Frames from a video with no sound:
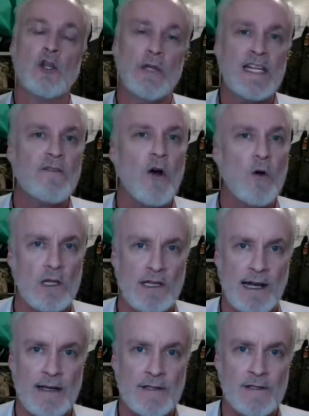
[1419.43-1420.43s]
you need to
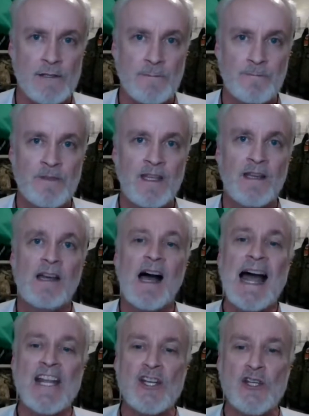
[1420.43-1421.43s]
vocalize,
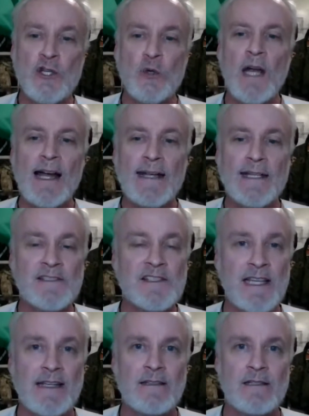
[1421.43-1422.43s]
"I do not
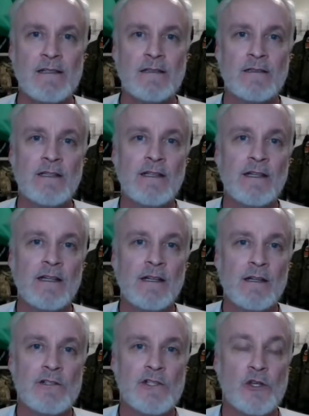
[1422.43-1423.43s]
consent
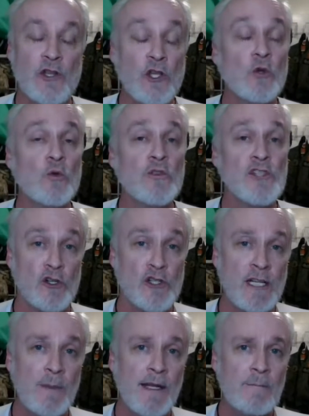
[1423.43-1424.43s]
to you
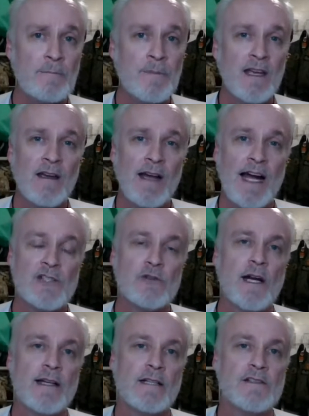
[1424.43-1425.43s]
searching me. I
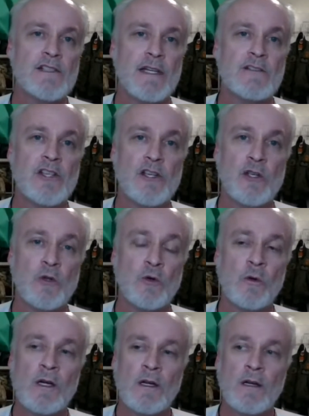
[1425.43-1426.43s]
do not consent to
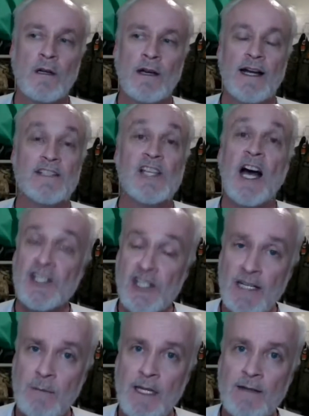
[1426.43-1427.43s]
you
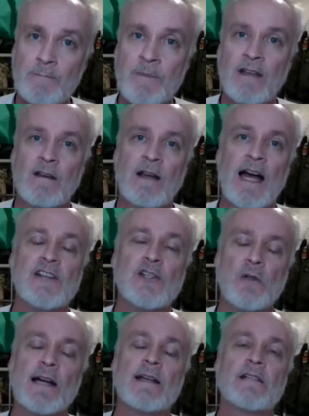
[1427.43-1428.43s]
touching me. I
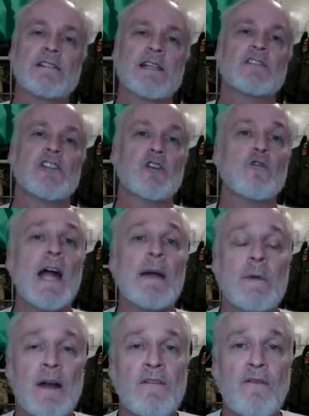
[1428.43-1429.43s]
do not consent to you
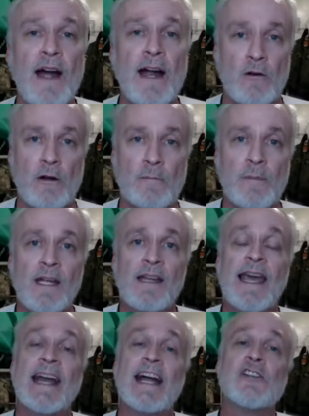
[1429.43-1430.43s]
grabbing my firearm.
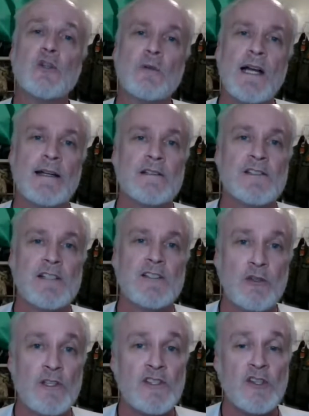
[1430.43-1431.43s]
And I do not
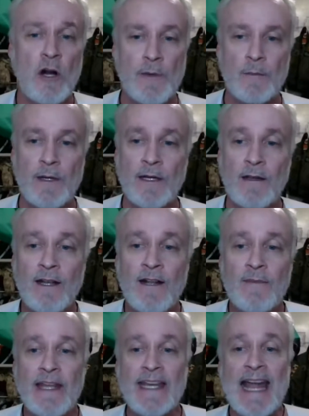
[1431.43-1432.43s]
consent to you disarming me."
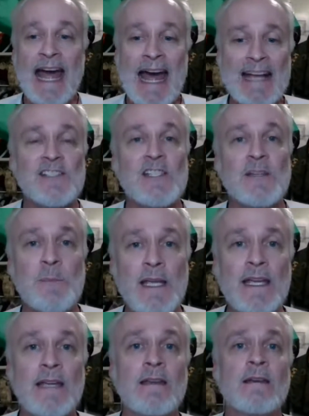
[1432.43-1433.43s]
It has to
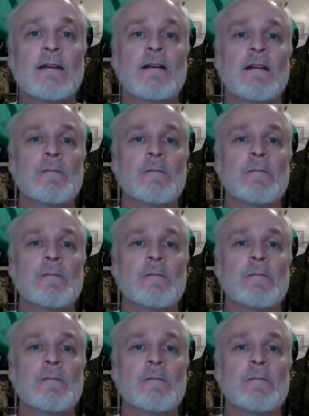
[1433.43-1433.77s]
be